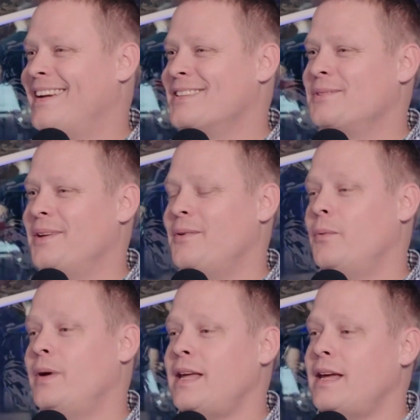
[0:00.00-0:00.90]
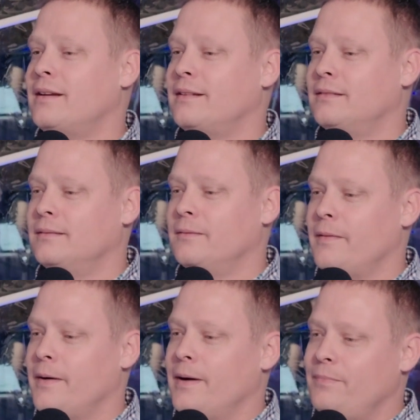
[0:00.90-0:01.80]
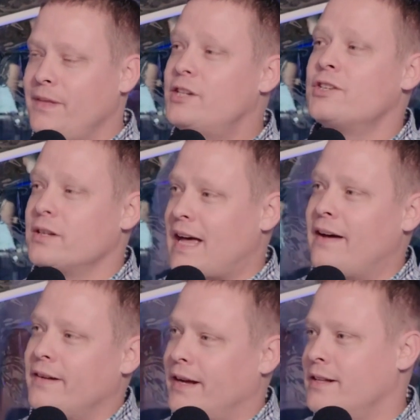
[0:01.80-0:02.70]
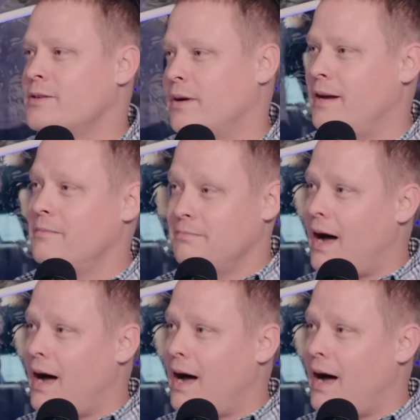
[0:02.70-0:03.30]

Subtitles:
because we need each of those advocates, right?